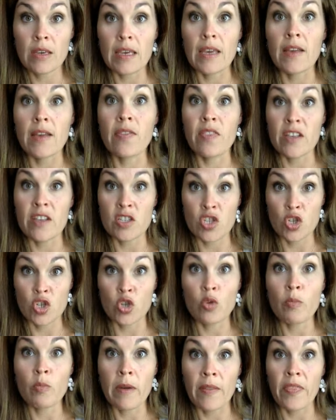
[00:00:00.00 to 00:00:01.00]
in this
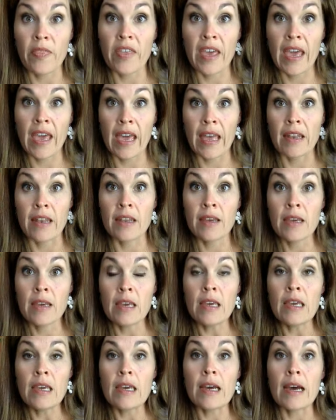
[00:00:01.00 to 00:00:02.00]
new month ahead.
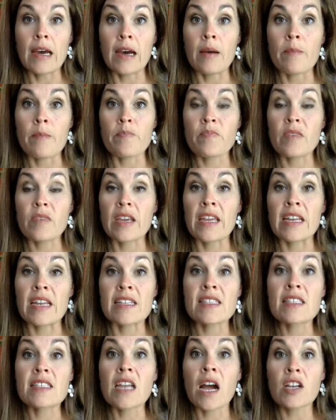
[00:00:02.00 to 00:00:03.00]
Um, and
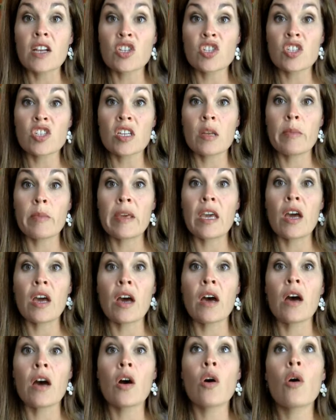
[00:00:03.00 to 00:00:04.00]
it's not just going to be,
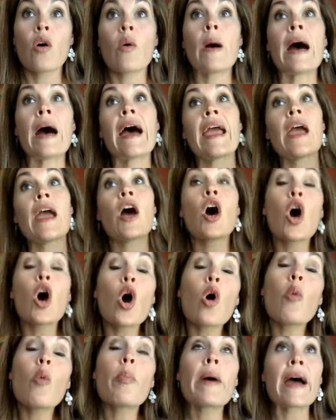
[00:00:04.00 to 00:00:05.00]
oh, I
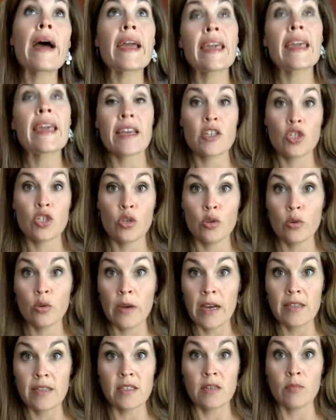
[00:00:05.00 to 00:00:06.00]
hope I get two new
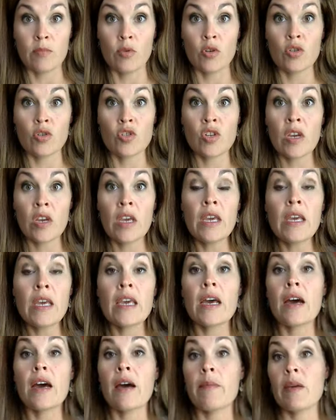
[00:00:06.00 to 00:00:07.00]
customers.
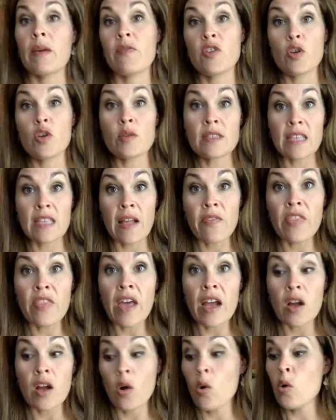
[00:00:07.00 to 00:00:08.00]
Um, if you set
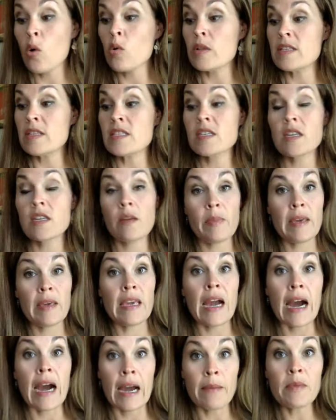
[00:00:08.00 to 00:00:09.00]
that goal, it's going to be,
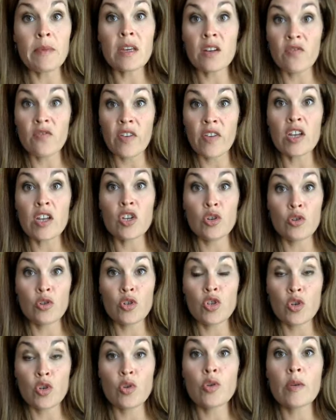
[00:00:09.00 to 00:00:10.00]
I'm going to find new,
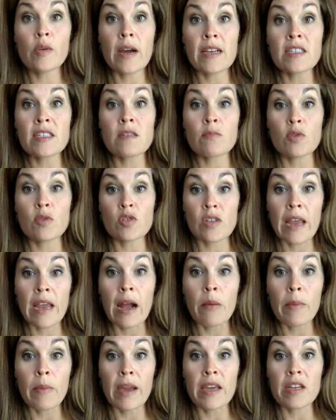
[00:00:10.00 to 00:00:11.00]
two new customers, and how
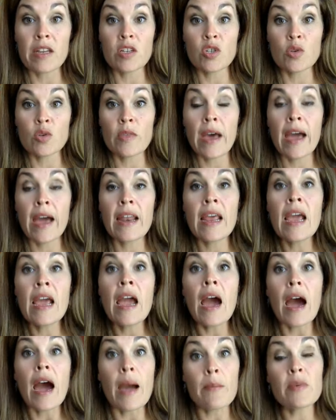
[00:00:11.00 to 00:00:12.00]
am I going to do that?
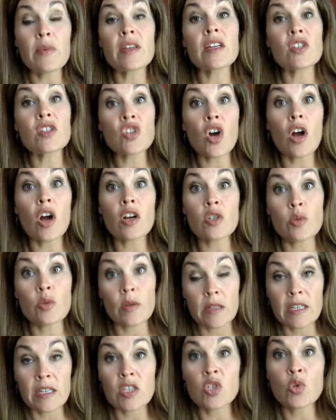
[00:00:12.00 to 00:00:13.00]
I'm going to talk to at
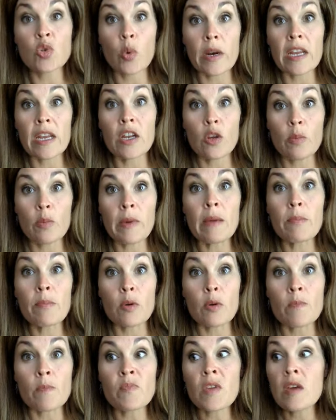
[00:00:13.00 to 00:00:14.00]
least 20 new
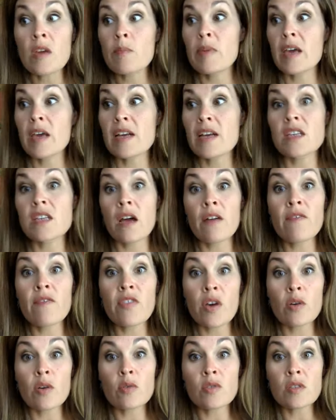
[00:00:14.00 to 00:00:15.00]
people because of
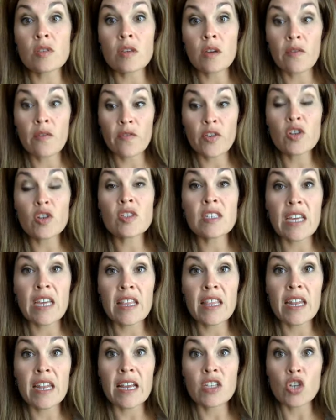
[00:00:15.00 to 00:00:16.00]
those first 10
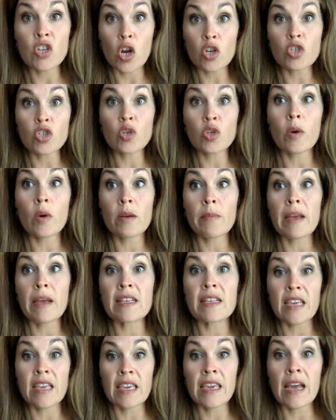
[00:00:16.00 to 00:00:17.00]
that I talked to, one
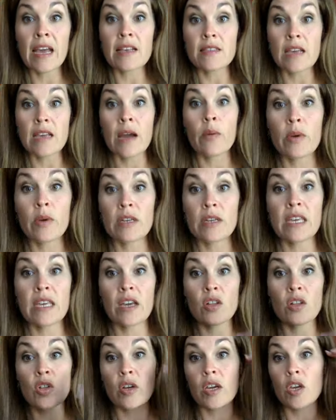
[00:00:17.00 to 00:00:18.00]
might say, yes, I to take
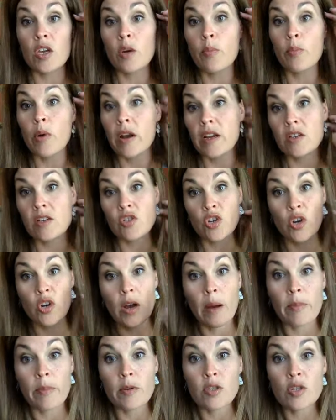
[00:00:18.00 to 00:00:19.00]
a look at your products or your
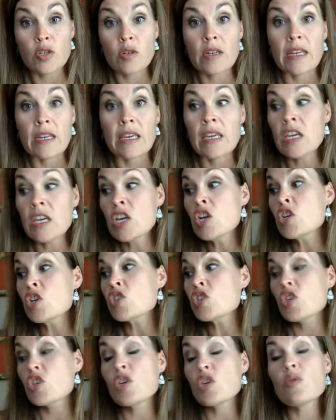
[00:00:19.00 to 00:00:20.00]
mm-hmm. opportunity.
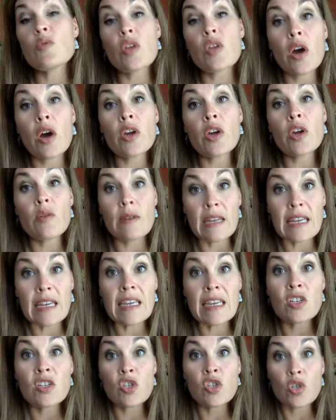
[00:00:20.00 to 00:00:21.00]
So you know you
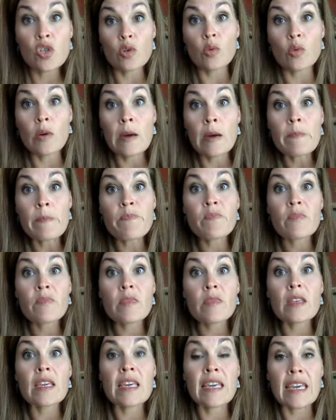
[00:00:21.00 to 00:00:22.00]
need to
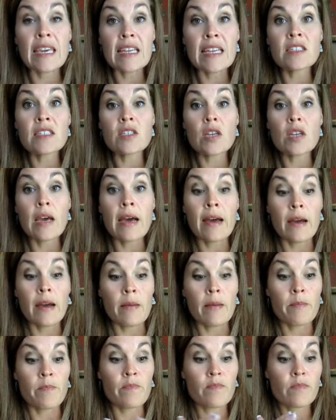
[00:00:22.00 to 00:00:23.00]
get
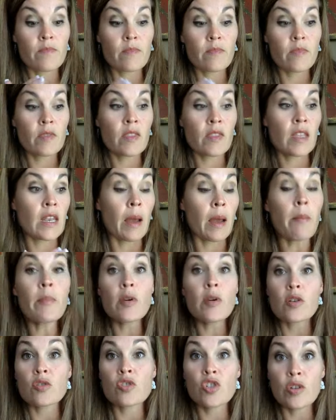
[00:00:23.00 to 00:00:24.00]
um, the
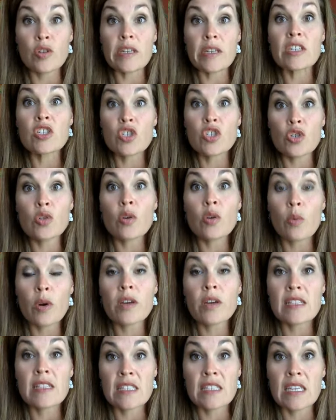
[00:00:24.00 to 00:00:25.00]
numbers. You need to do the
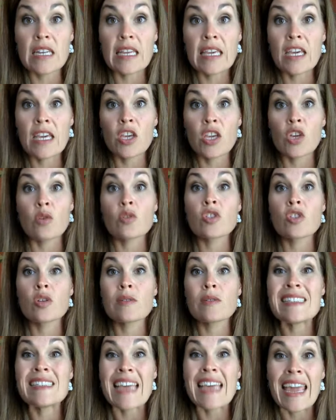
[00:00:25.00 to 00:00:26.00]
work that's going to get you. So
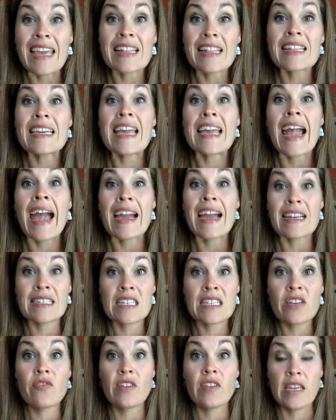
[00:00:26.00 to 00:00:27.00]
daily
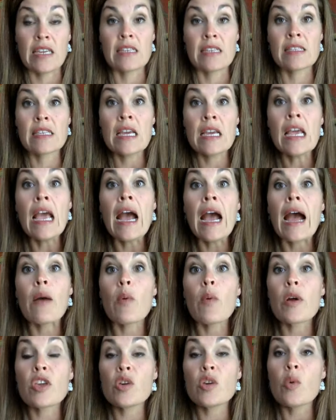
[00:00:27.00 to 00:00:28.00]
activities. I
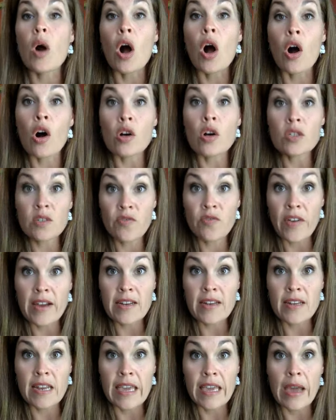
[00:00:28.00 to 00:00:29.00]
want you all to find
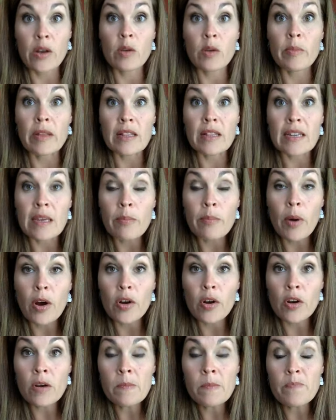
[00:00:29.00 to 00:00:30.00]
an accountability
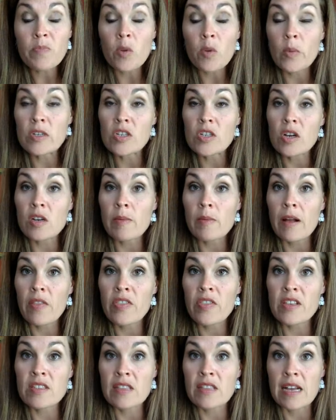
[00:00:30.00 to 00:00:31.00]
partner. We talked about
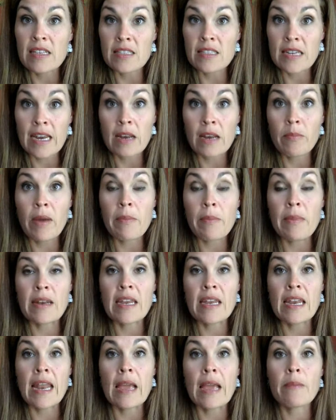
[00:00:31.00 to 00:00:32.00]
this last night at my
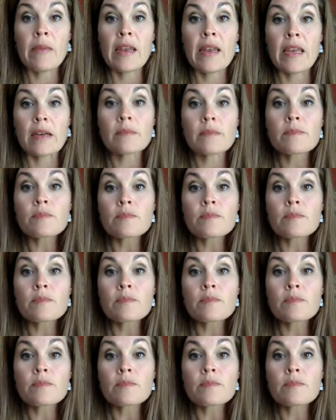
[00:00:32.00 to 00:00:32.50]
Monday night meeting.